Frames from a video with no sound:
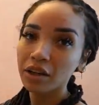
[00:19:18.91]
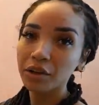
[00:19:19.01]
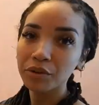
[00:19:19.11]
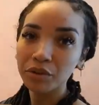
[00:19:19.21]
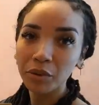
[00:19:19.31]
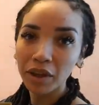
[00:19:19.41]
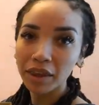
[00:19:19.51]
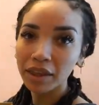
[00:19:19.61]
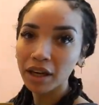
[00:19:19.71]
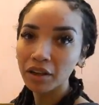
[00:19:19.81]
goes
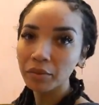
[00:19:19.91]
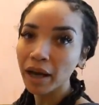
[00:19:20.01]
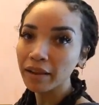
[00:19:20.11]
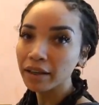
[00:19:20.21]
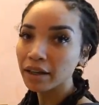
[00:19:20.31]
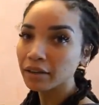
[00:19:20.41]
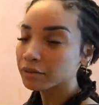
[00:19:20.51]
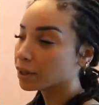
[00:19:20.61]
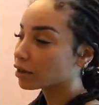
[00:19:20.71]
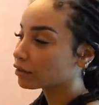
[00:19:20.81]
with the color palette
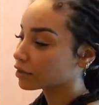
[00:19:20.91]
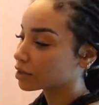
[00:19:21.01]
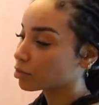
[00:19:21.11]
of my office.